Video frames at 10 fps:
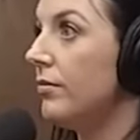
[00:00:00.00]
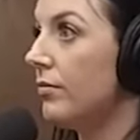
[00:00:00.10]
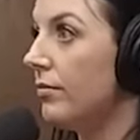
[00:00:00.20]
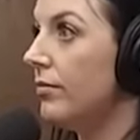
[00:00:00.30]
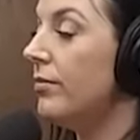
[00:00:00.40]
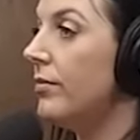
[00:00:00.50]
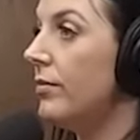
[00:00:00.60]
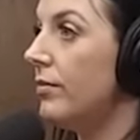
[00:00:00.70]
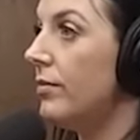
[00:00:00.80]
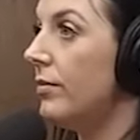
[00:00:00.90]

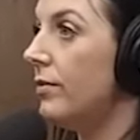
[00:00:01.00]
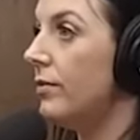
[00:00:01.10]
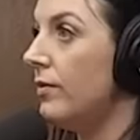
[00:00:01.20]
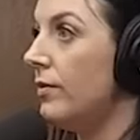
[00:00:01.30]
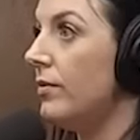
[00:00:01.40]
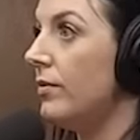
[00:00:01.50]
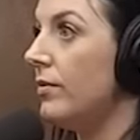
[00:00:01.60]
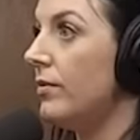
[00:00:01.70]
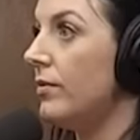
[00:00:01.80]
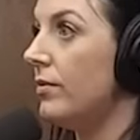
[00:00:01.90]

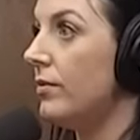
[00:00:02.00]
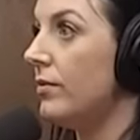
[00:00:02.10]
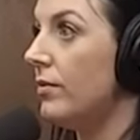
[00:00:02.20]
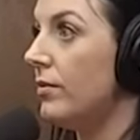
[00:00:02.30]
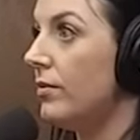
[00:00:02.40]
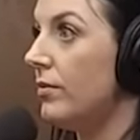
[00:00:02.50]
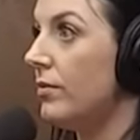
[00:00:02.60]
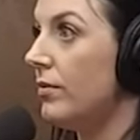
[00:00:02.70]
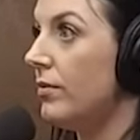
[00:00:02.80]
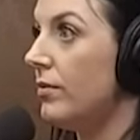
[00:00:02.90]

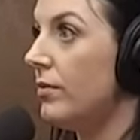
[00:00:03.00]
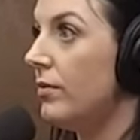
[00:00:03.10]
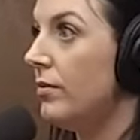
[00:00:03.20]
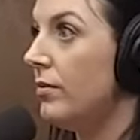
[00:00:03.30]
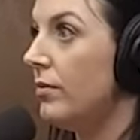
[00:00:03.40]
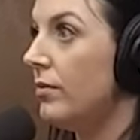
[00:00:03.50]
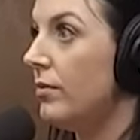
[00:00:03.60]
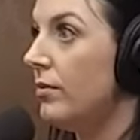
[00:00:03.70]
(silent)